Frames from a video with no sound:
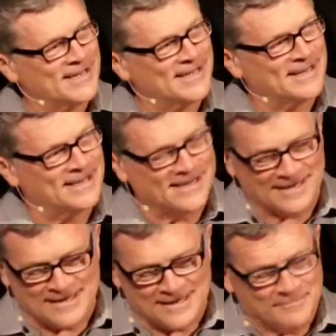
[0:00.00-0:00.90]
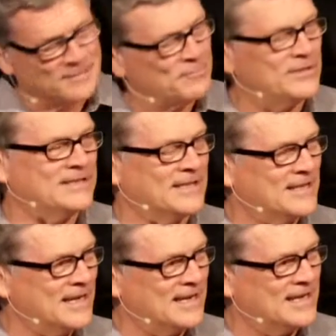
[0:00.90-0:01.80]
And but boy,
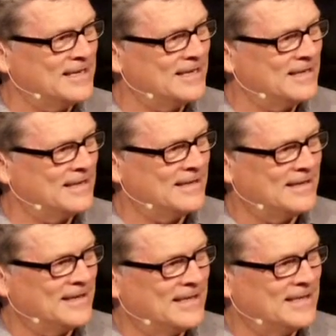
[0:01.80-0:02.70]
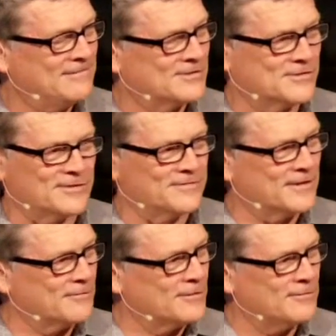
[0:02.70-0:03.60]
today, he was sort of
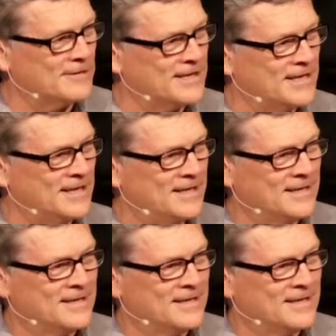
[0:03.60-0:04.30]
on a roll, wasn't he?